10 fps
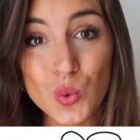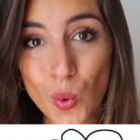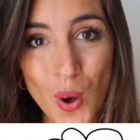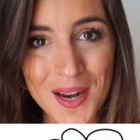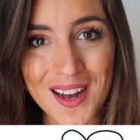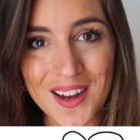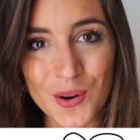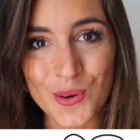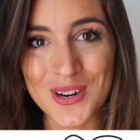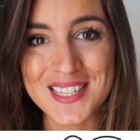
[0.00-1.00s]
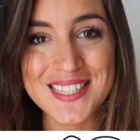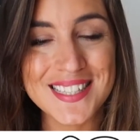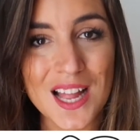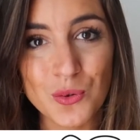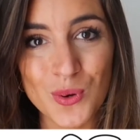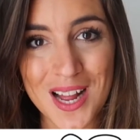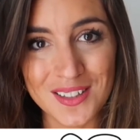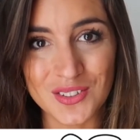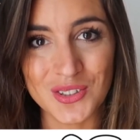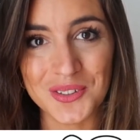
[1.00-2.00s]
tuona or sta
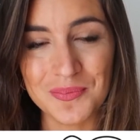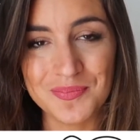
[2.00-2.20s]
tuonando.